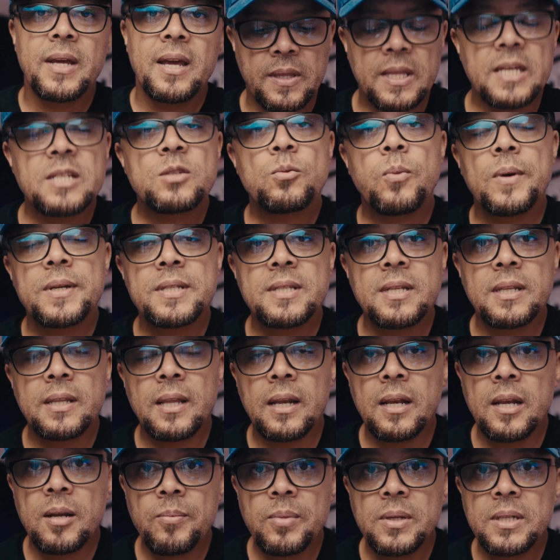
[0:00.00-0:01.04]
This was a
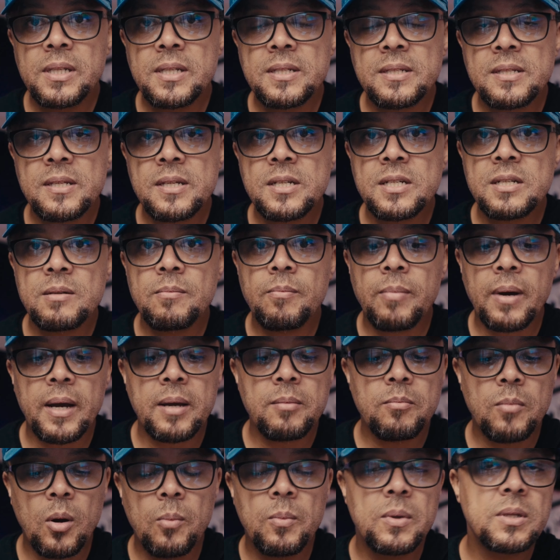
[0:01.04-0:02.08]
deliberate decision by
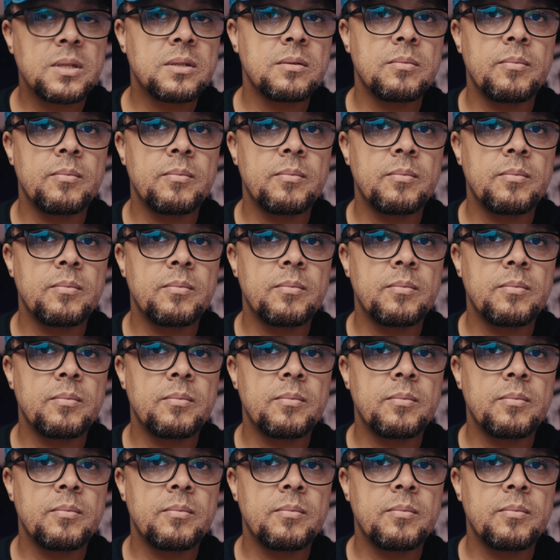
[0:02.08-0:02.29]
Moment